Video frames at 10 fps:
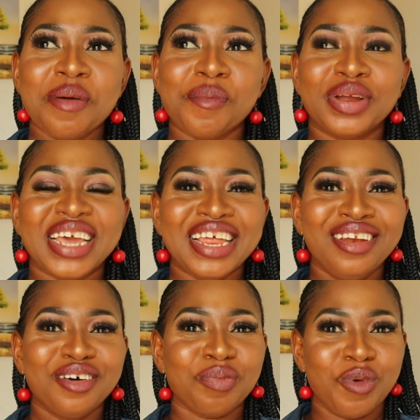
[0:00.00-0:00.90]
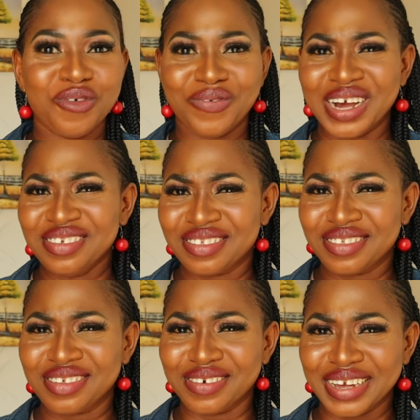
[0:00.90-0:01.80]
But they're a lot more
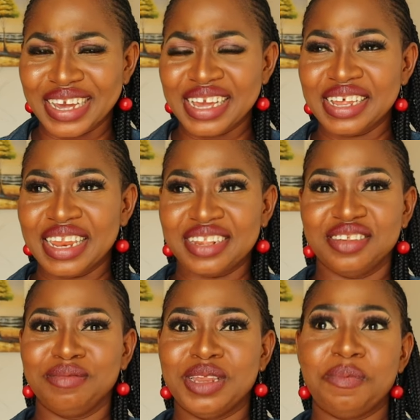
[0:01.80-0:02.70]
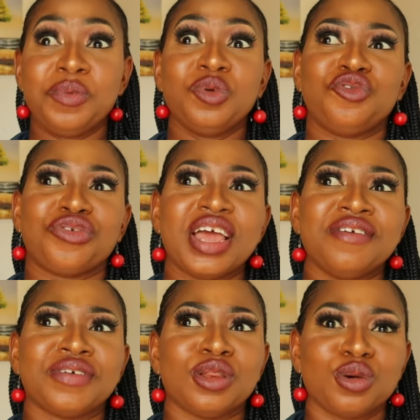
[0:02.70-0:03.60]
fast, okay? Like the people
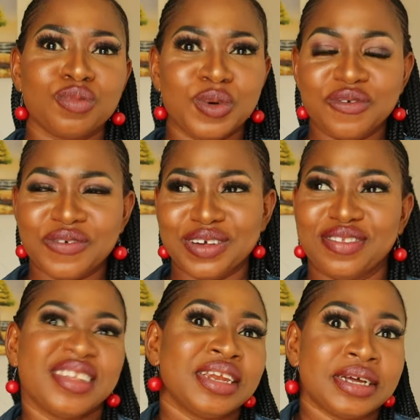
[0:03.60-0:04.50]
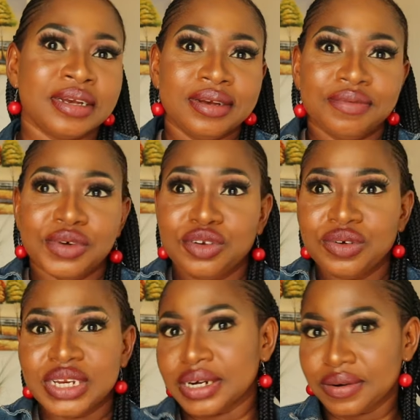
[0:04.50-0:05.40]
drive a lot more faster than we
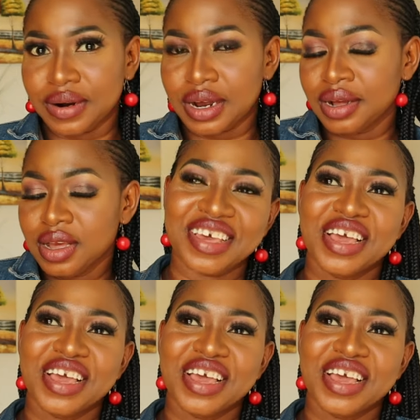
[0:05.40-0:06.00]
do in Accra.